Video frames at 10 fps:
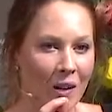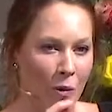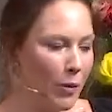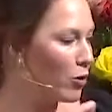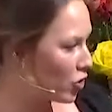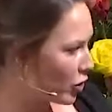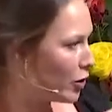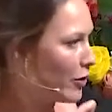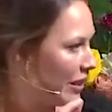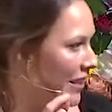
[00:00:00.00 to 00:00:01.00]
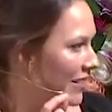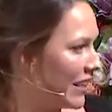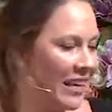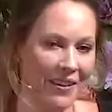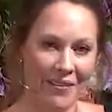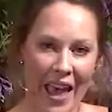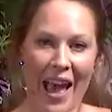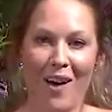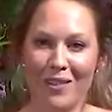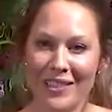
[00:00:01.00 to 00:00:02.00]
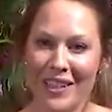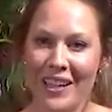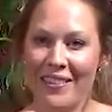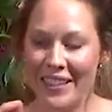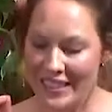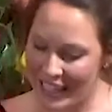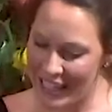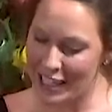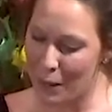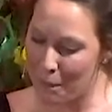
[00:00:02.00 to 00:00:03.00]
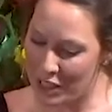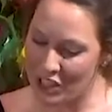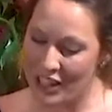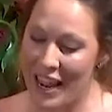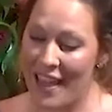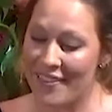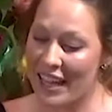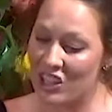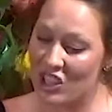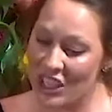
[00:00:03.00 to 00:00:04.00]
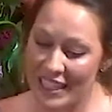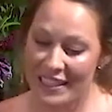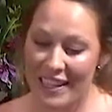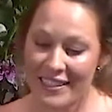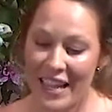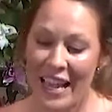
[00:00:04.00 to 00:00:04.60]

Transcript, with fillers: we will truly live out this kingdom mission that Jesus